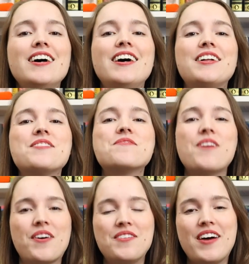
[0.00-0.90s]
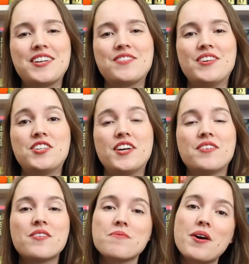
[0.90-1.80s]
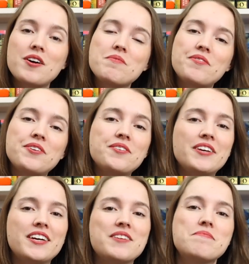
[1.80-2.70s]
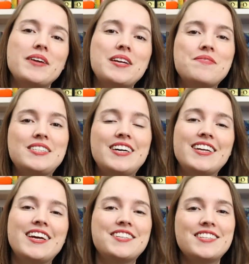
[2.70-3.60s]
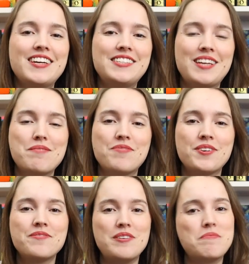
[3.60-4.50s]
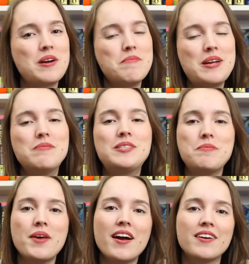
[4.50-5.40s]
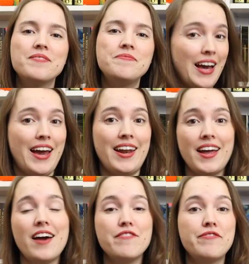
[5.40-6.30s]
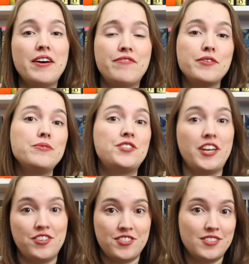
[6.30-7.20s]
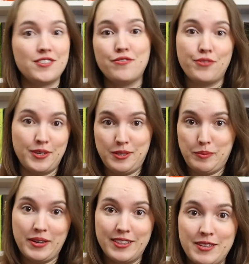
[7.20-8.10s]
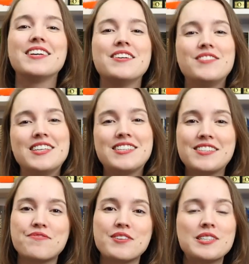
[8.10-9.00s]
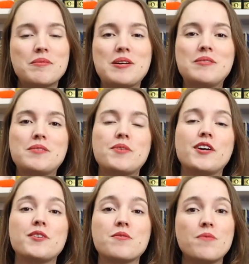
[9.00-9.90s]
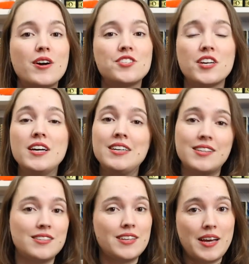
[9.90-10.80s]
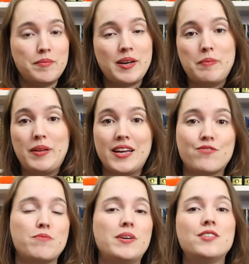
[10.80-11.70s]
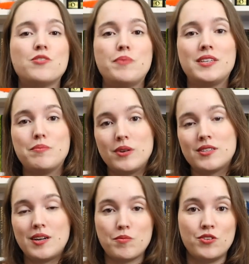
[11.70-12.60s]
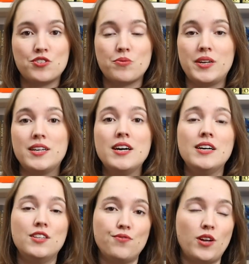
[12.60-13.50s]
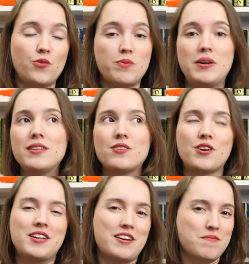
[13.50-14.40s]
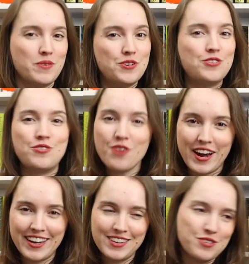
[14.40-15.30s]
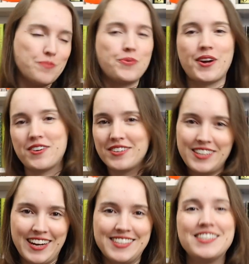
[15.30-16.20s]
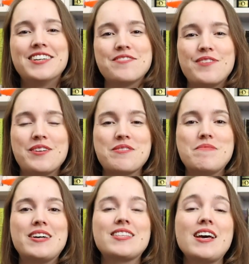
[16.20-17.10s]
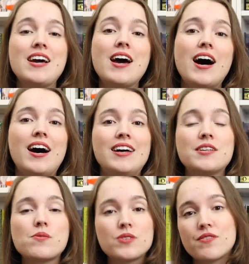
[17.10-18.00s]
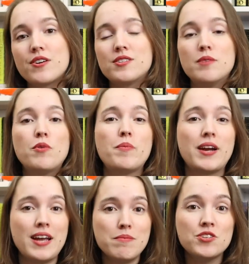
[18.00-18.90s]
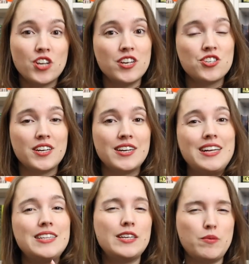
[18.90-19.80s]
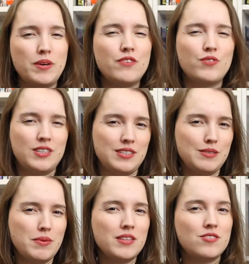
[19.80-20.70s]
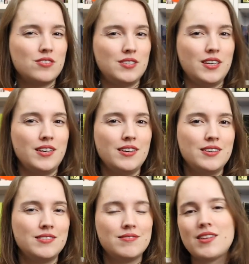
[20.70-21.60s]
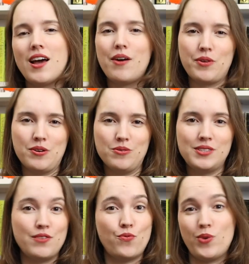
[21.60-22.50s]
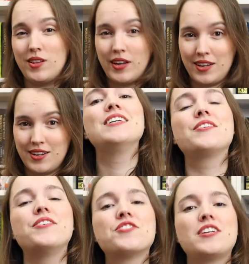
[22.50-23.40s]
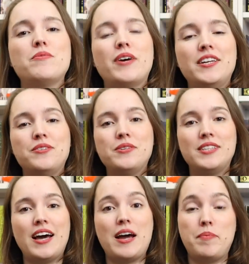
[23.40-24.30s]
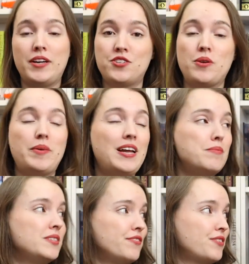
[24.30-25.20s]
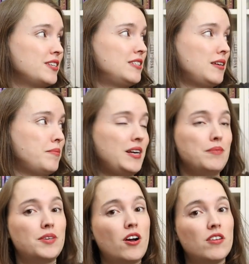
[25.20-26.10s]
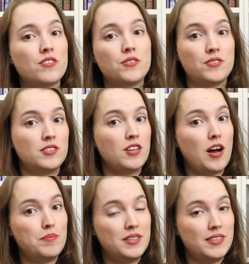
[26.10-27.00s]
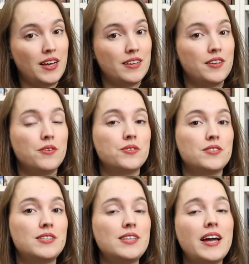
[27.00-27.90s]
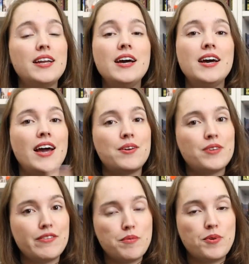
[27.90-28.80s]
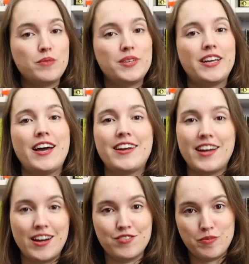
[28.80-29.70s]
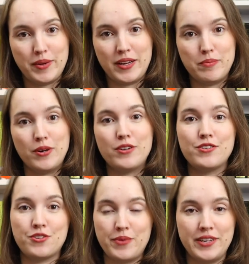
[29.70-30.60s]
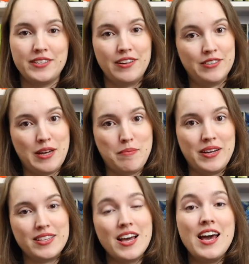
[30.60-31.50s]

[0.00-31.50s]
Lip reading: Hello, welcome back to my channel, or welcome if you're new here. My name is Dani and today it's time for November M&M'S TBR. And I have a few changes for this month. If this is the first M&M'S TBR that you're watching, this is a game that I play every month to pick the books that I'm going to read the following month, or that I'm going to try to prioritize on the following month. And the rules are very simple, but I am changing it a little bit for this month to see how it goes, if we like it. So usually what I do is that I pick two M&Ms. The first M&M, the color goes on the top, the second it goes on the side, and whatever prompt I get, I have to pick a book to read on that month.